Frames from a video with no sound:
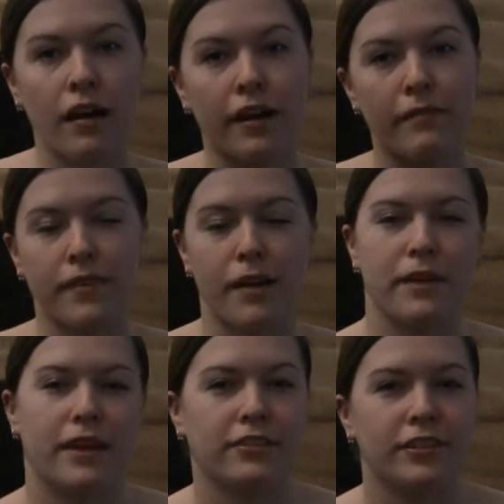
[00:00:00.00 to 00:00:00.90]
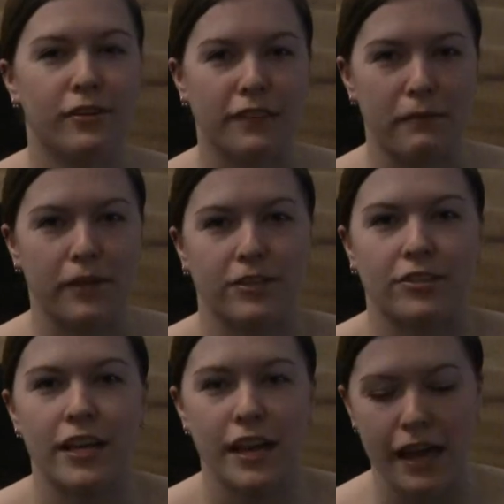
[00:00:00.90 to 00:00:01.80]
Hi, I'm Catherine of
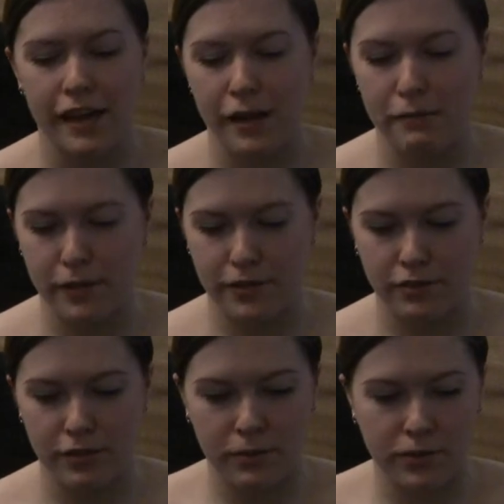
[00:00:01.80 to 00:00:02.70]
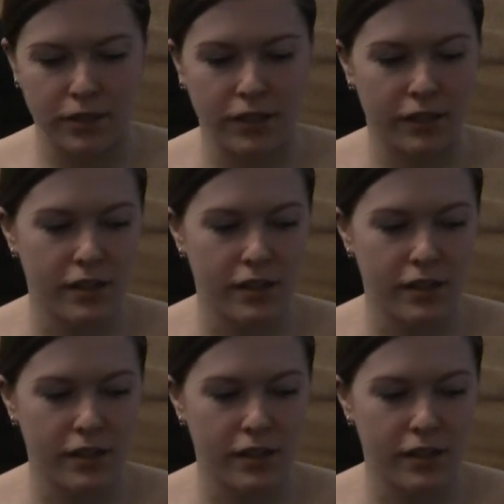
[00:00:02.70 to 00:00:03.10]
Gamey.net, and I'm about to do an unboxing